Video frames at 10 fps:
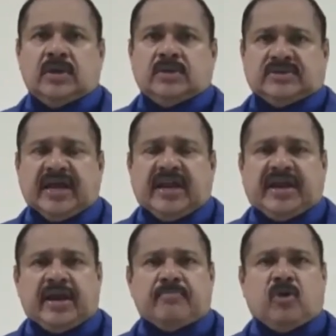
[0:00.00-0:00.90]

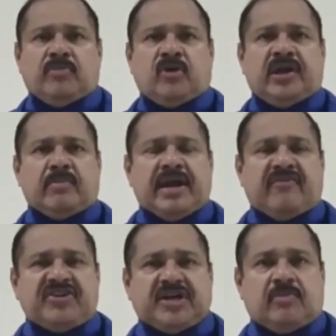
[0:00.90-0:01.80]
cyclical unemployment or demand
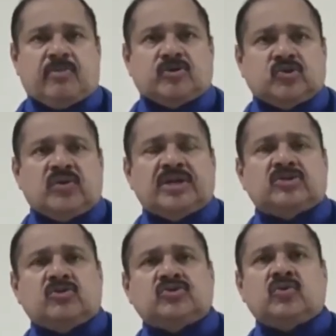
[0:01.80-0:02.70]
deficient unemployment. So it is
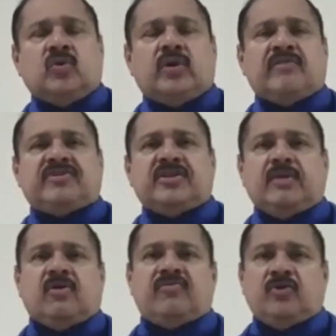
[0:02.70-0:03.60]
also known after the
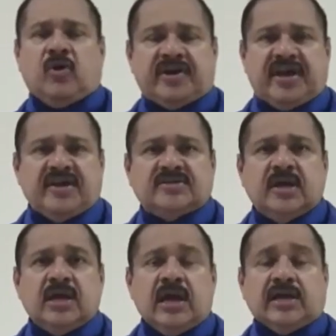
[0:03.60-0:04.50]
name of Lord Keynes
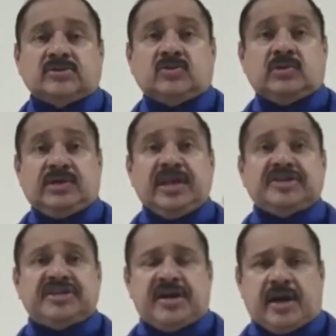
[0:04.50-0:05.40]
as
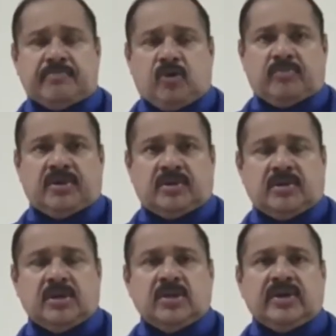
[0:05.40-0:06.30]
Keynesian unemployment.
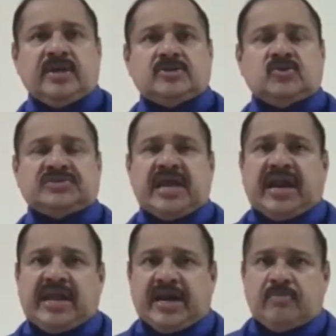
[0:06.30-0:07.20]
Okay, so
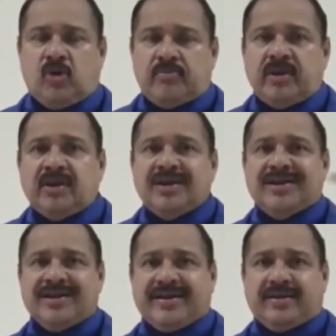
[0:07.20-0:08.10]
cyclical unemployment,
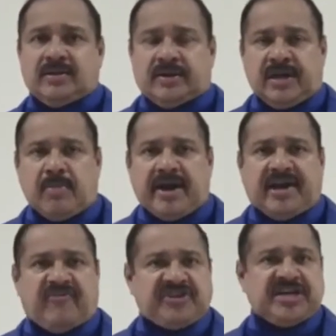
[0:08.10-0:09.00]
demand
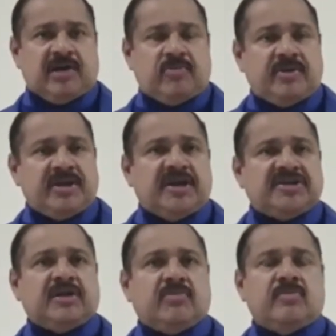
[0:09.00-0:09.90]
deficient unemployment,
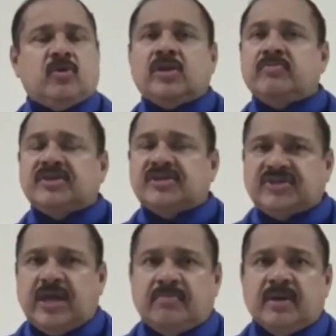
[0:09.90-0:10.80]
Keynesian unemployment all mean the
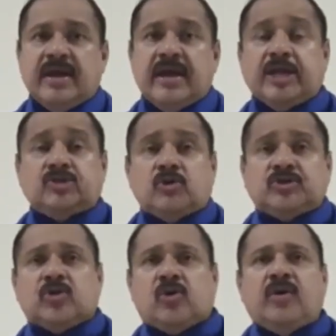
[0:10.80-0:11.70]
same. It's
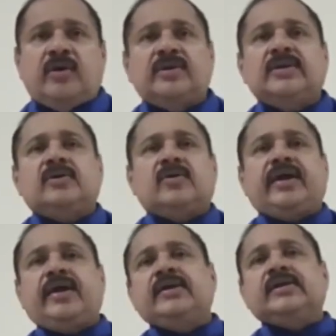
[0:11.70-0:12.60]
also called
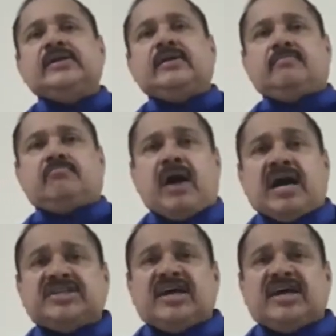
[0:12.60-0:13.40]
mass